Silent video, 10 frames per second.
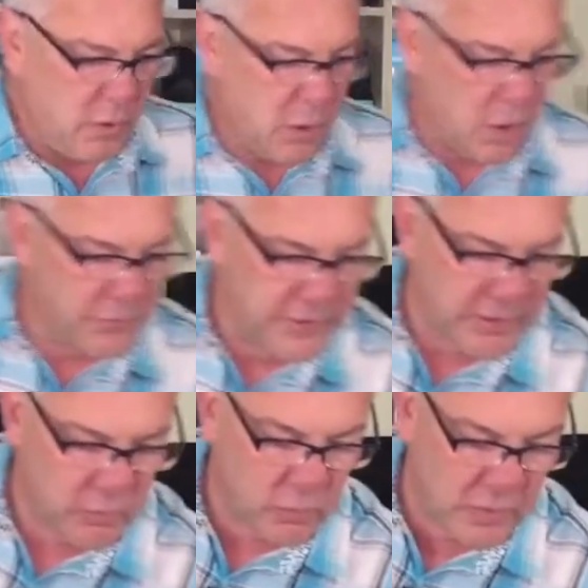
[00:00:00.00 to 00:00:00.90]
All right,
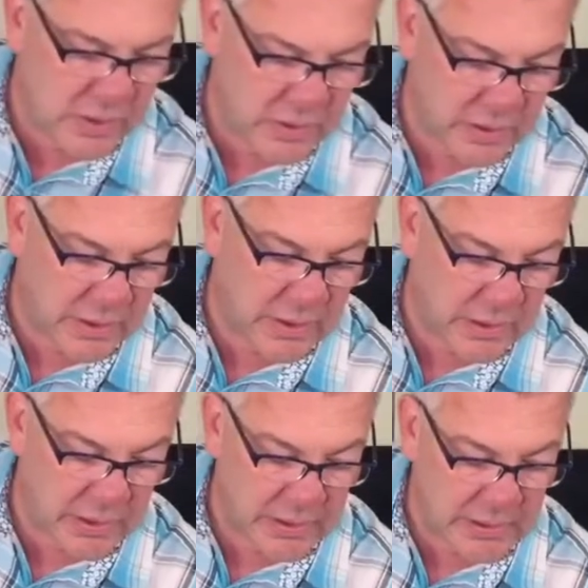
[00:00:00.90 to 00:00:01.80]
well,
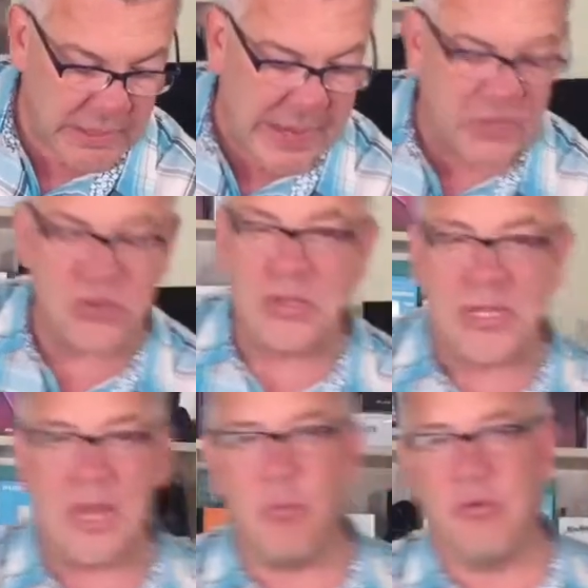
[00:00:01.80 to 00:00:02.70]
action
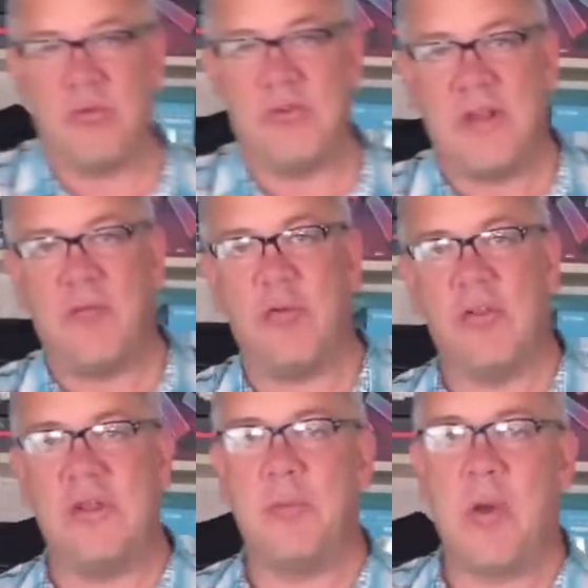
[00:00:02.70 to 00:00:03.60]
cameras are
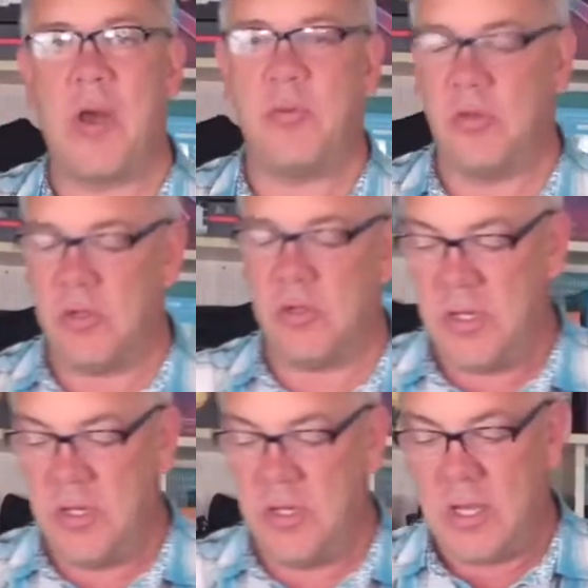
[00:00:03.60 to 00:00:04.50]
definitely popular.
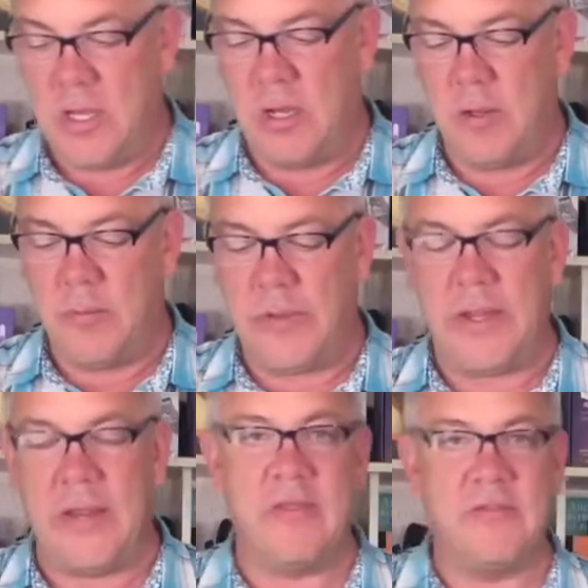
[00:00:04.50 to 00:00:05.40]

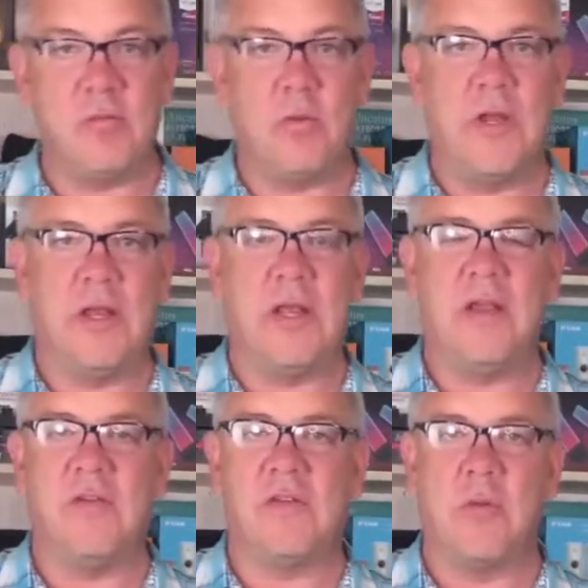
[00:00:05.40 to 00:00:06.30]
And this one
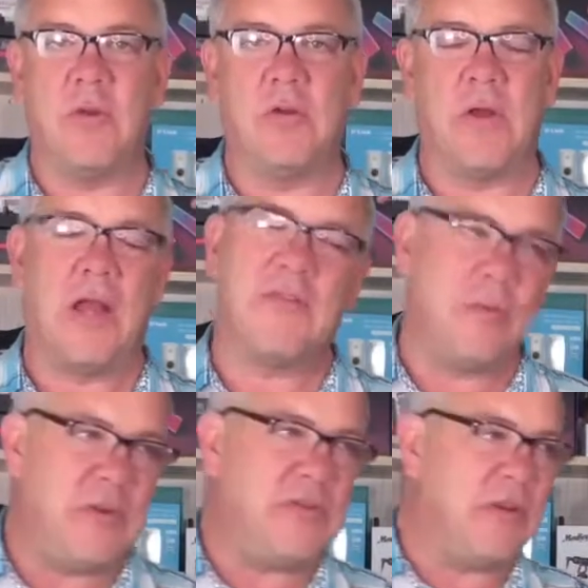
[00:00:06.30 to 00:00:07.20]
is coming into.
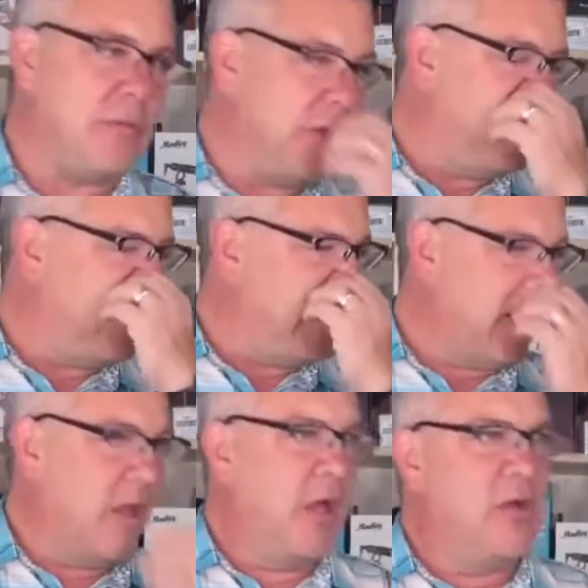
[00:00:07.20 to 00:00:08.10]
Somebody said to me the other day,
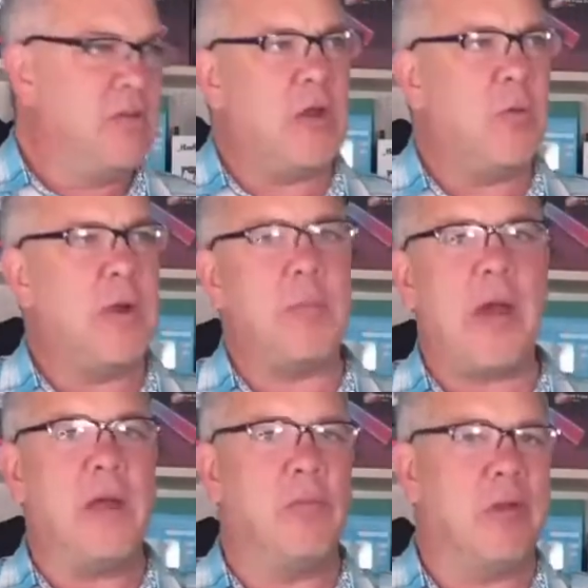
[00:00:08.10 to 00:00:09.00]
gee, I want to
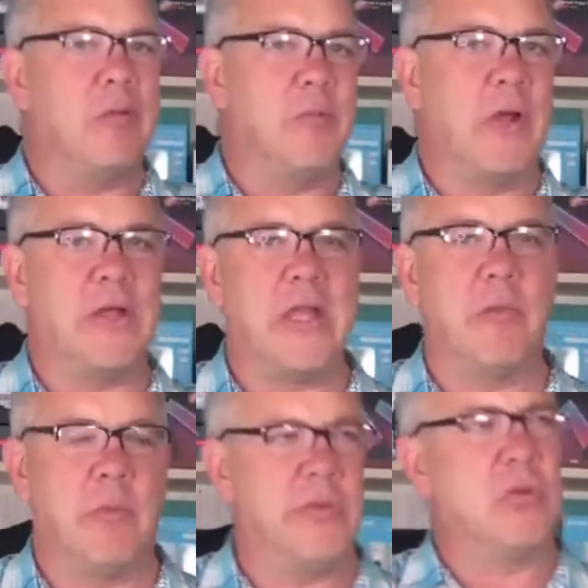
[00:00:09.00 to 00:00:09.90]
buy a blah, blah, blah
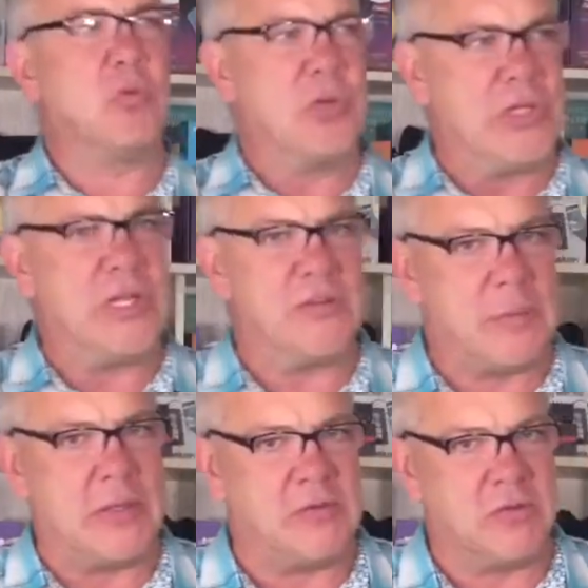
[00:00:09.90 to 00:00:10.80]
camera, but they're really
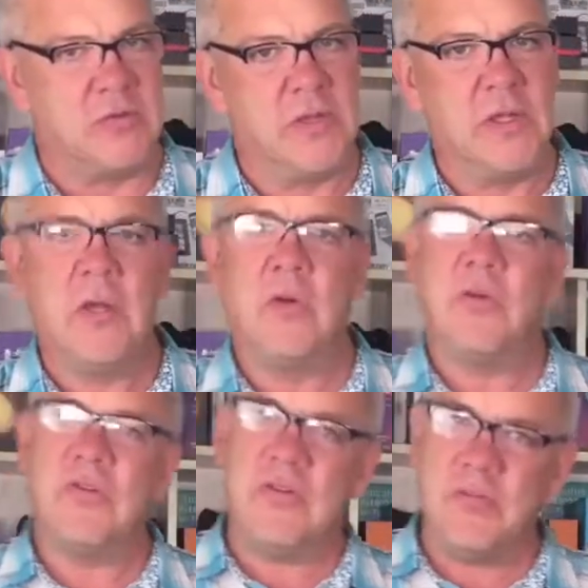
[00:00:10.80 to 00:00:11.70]
expensive.
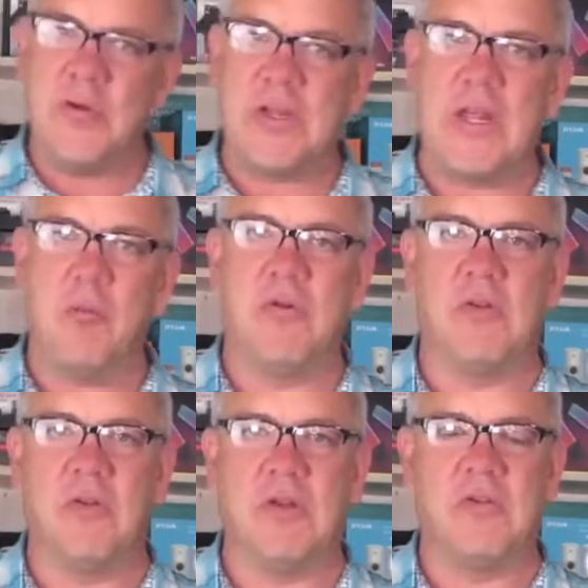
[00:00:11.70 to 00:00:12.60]
There's different cameras
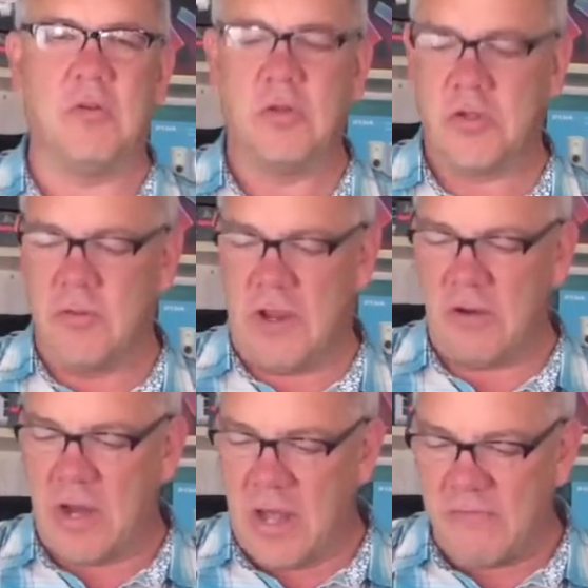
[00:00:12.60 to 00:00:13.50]
out there, so look around.
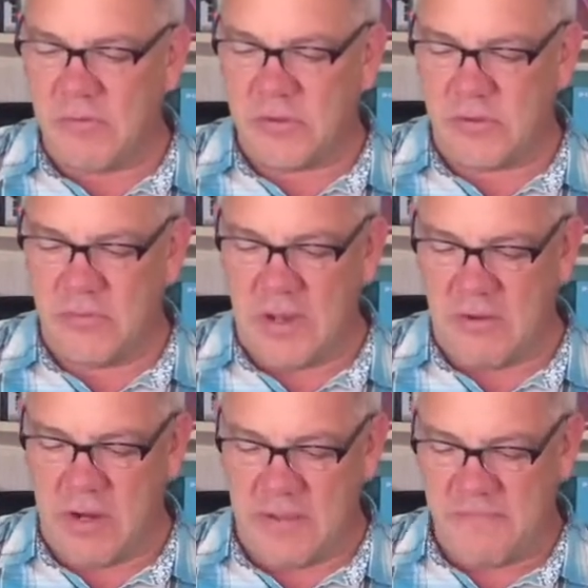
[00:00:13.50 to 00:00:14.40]
And I've looked around
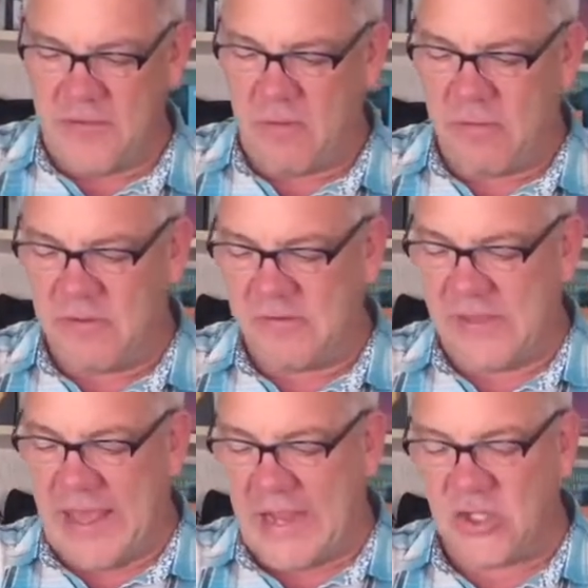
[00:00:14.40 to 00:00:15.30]
and I found this
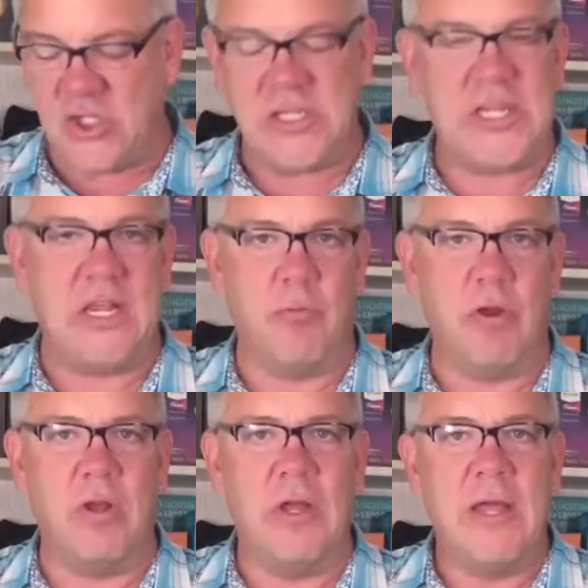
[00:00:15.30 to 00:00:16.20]
action
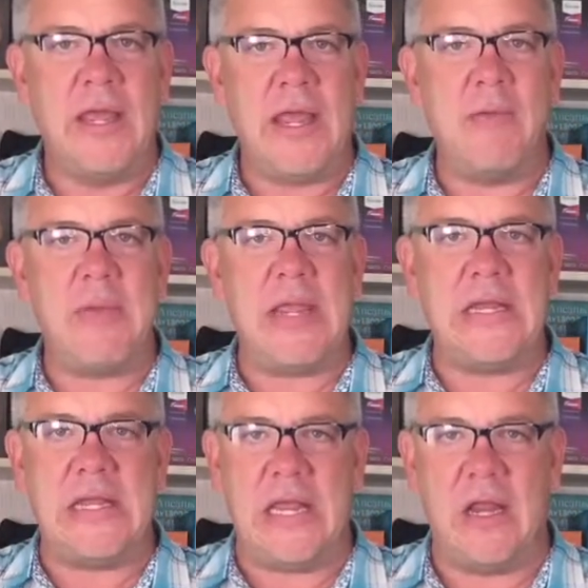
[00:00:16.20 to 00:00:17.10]
camera
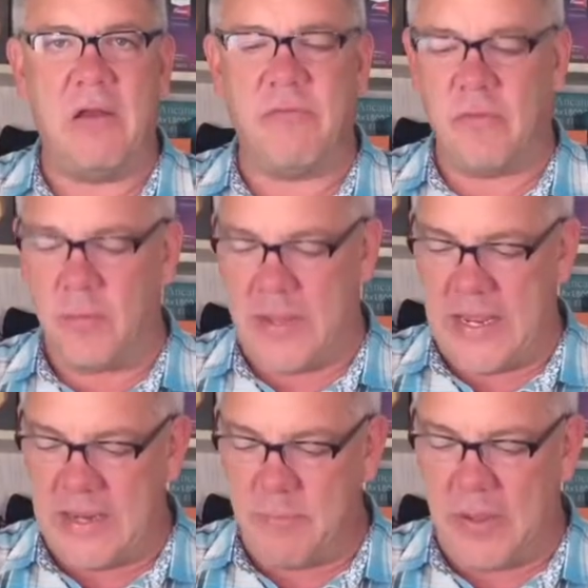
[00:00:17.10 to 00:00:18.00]
M80 Air from
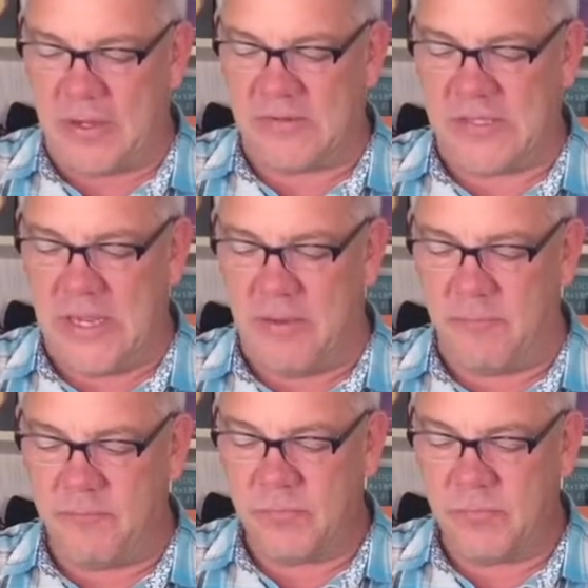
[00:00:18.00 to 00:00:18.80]
Apex Cam.